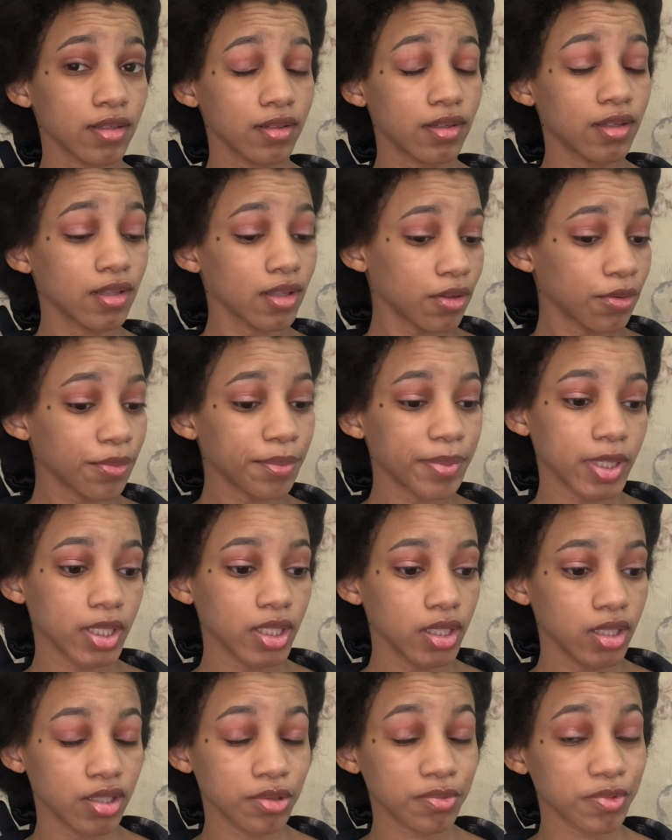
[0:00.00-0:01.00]
a little
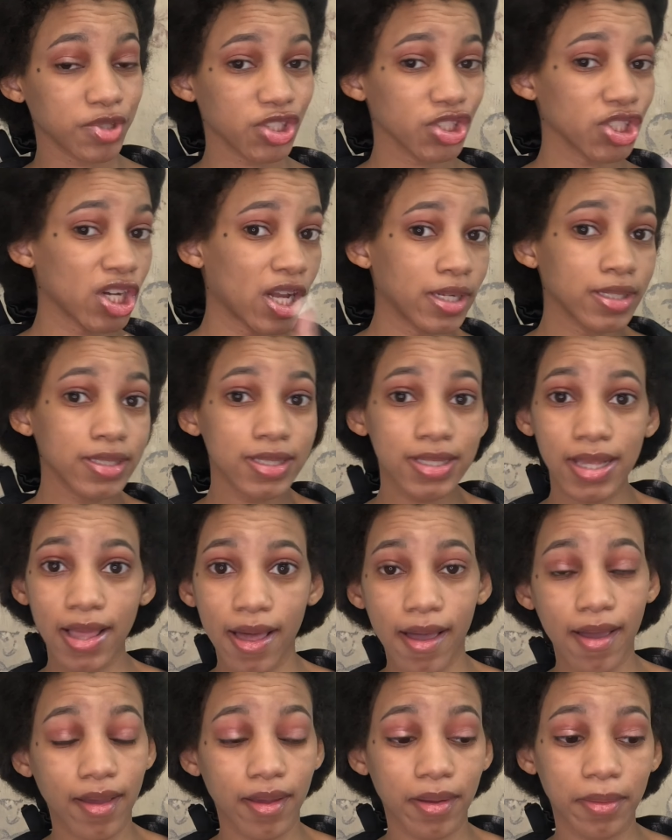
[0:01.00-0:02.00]
bit. It was trying to
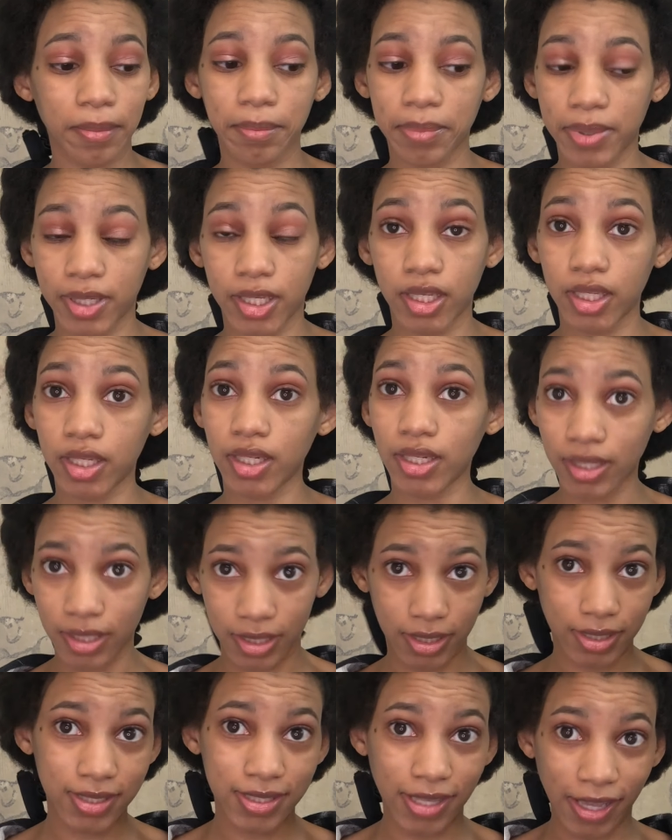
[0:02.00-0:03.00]
slide, but
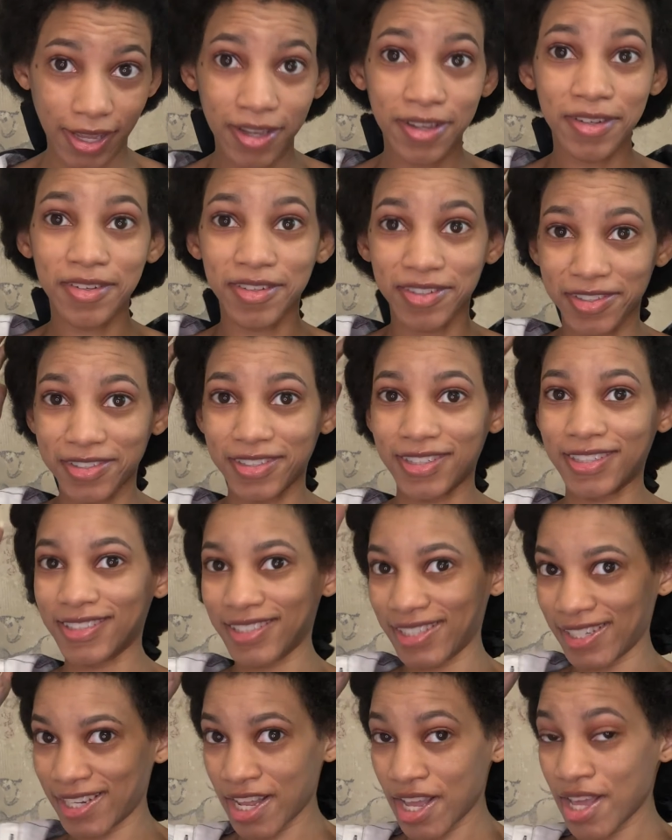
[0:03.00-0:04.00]
it stayed
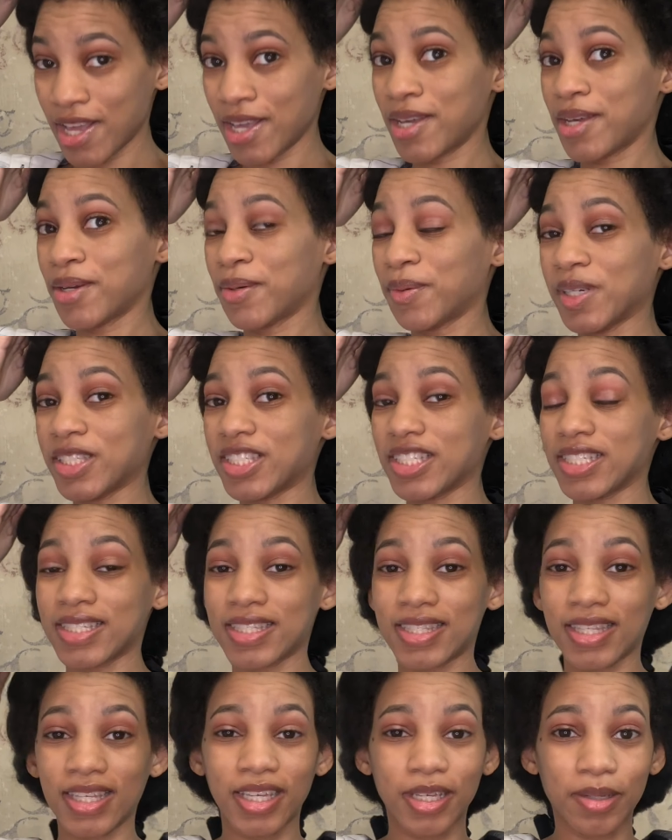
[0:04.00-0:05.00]
on, which is
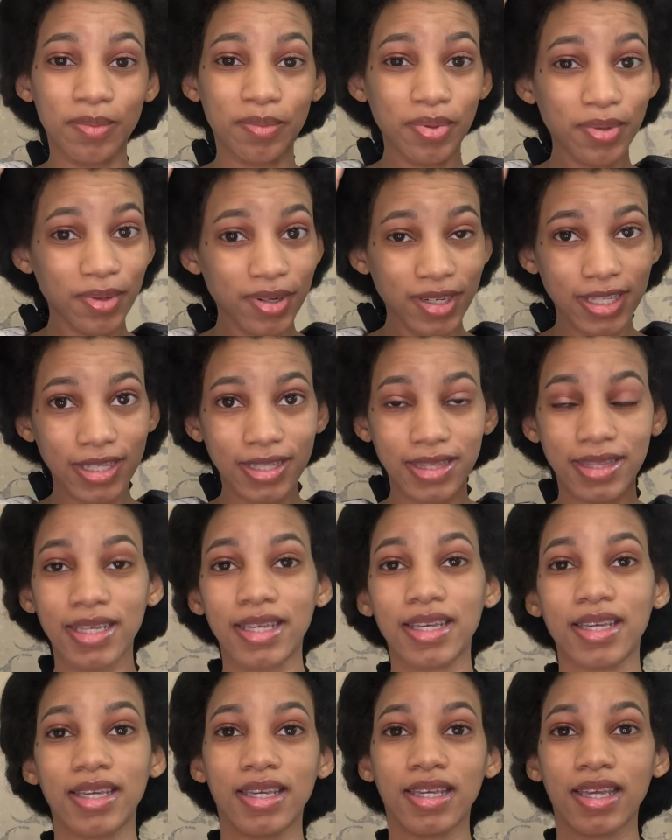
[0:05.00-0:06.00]
the important
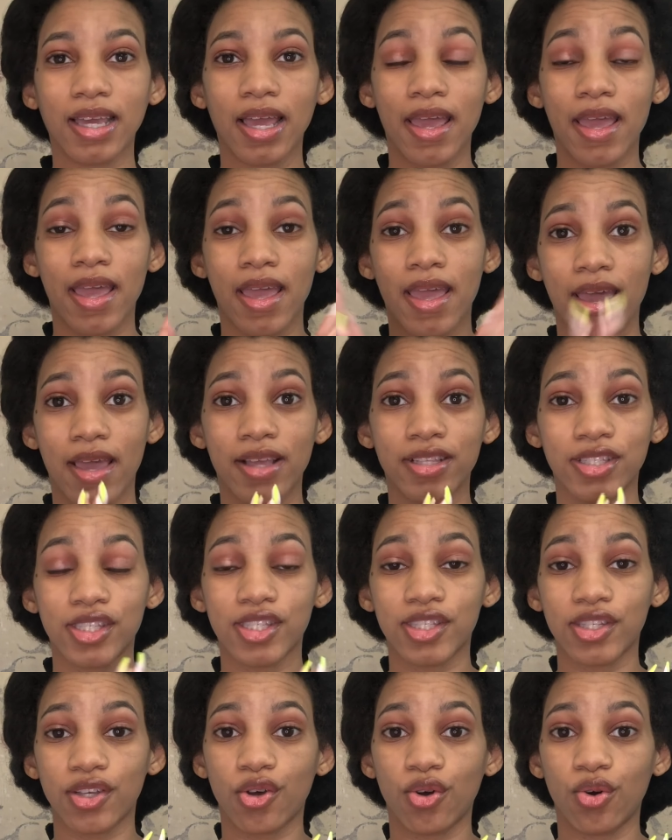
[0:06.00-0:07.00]
thing. And
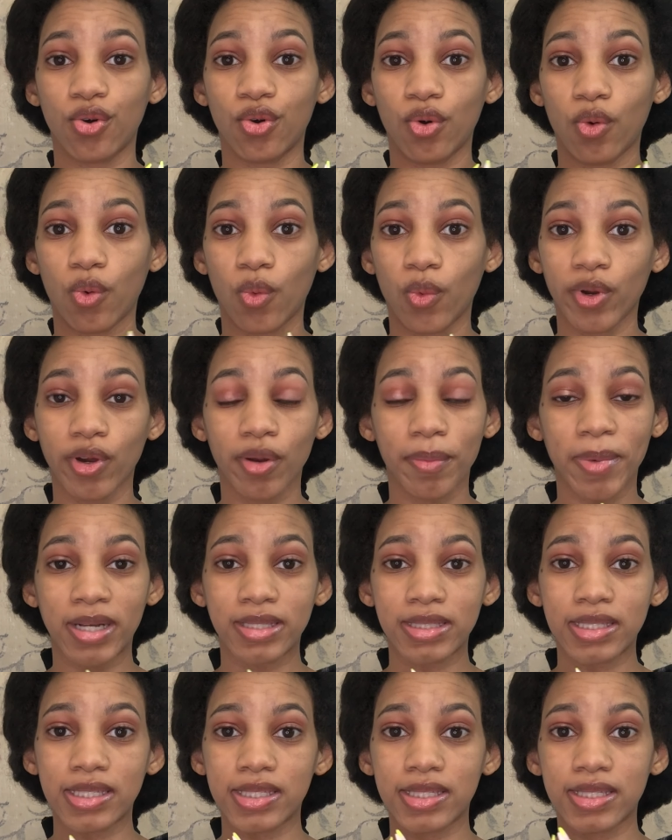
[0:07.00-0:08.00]
so we're
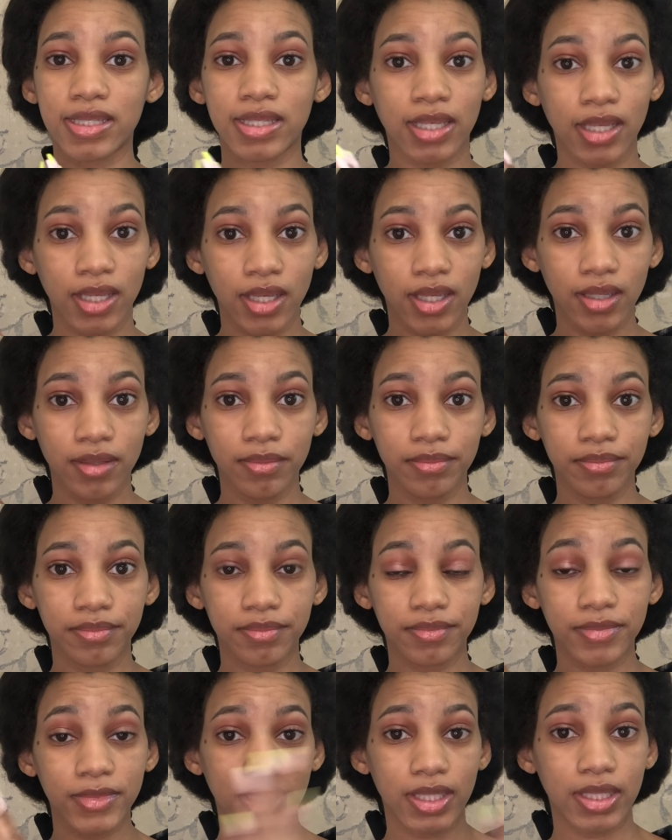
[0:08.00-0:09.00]
about to see
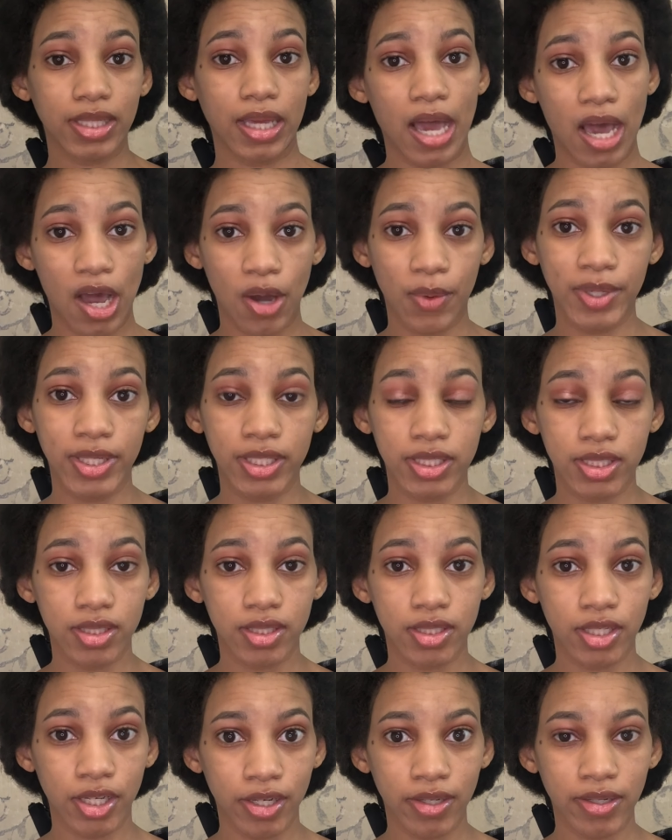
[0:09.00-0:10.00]
how it
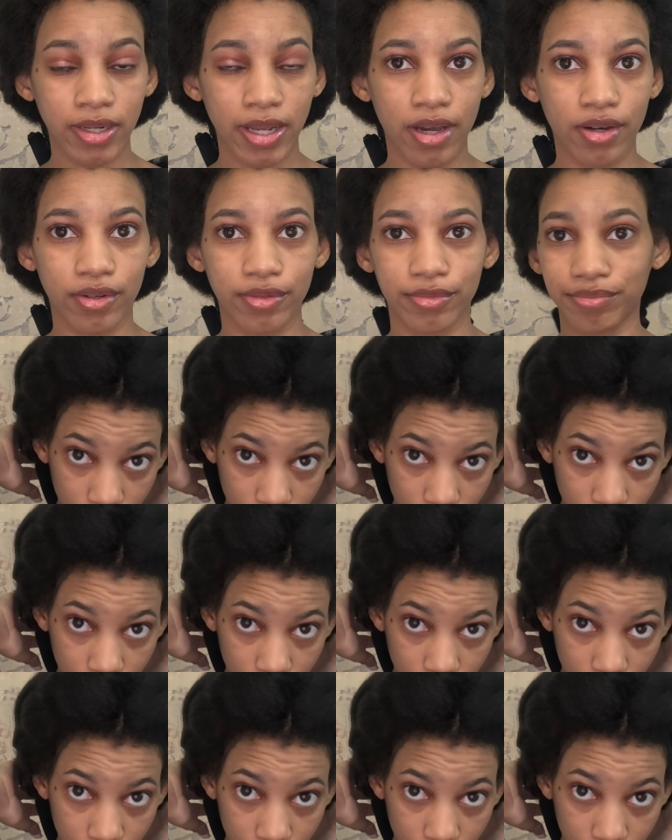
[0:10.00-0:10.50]
turned out.